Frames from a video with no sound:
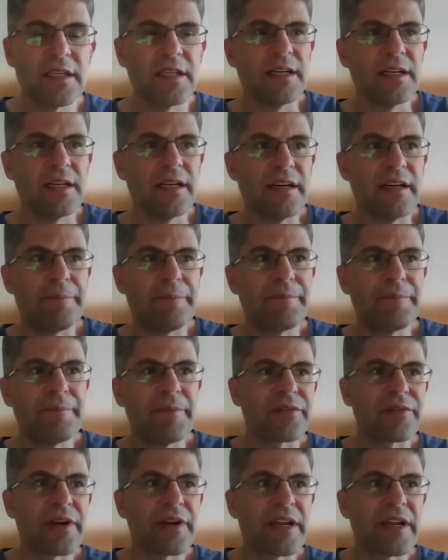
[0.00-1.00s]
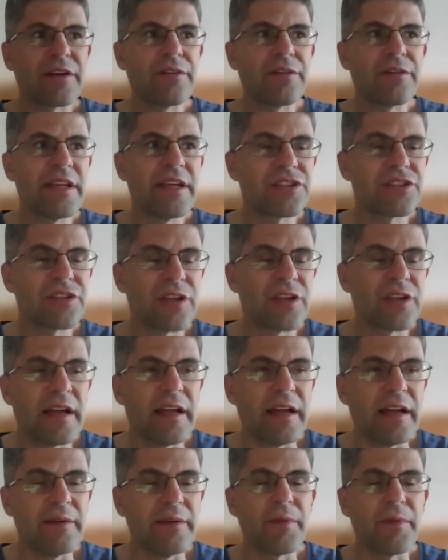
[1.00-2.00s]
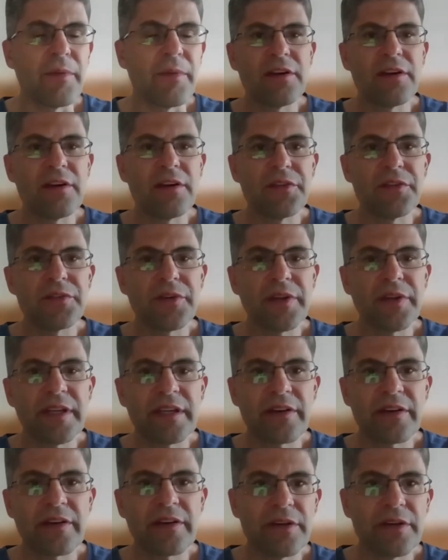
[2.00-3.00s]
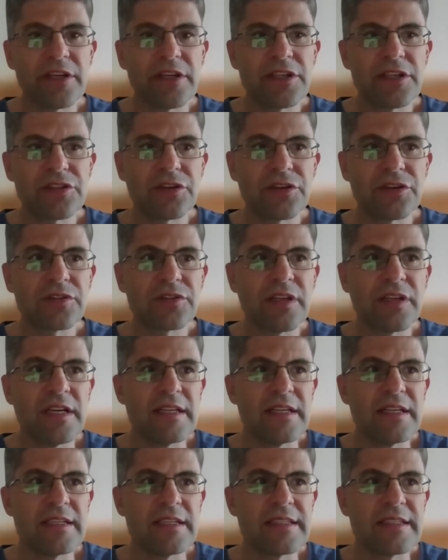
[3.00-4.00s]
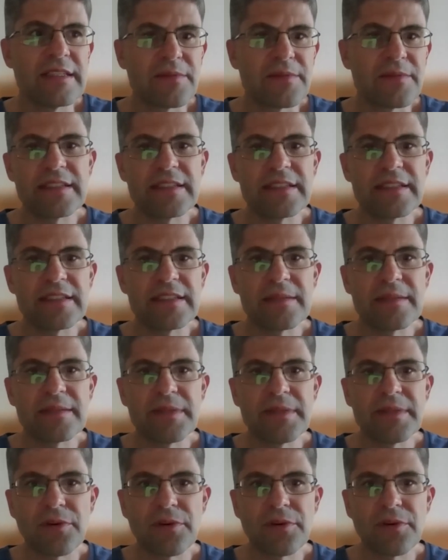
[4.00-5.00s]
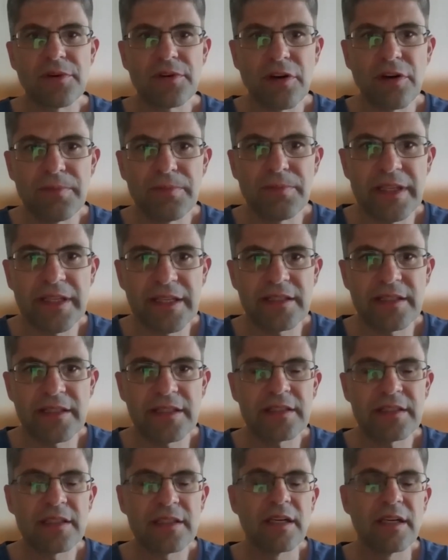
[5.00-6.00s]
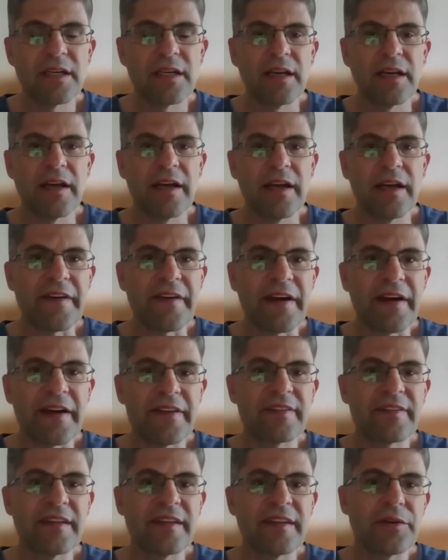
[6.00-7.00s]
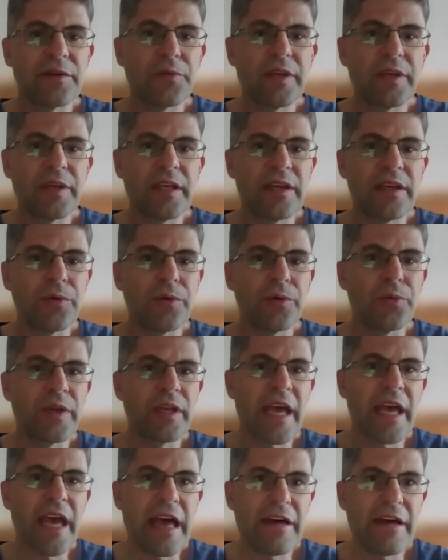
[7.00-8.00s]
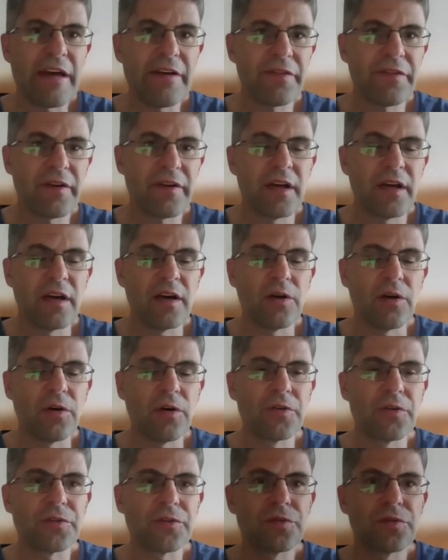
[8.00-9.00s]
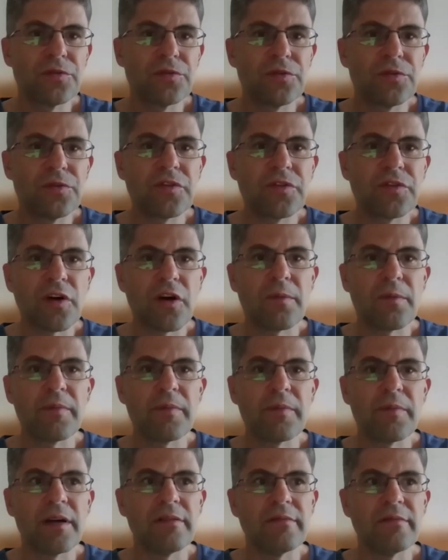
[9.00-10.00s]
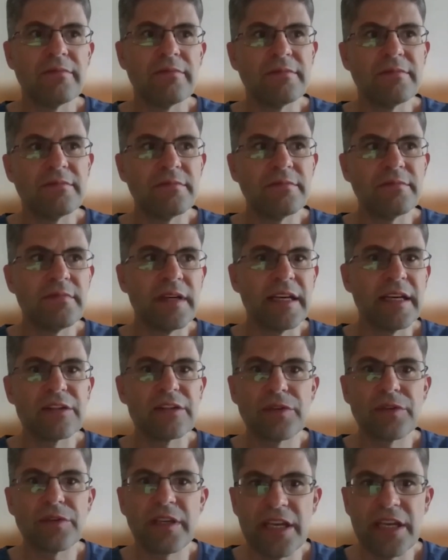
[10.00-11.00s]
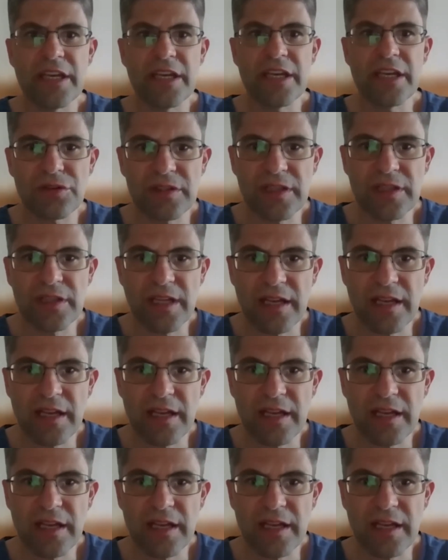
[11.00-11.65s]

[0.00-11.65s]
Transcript: Money laundering regulation is something a little bit more complicated. And I think we have also to do some educational,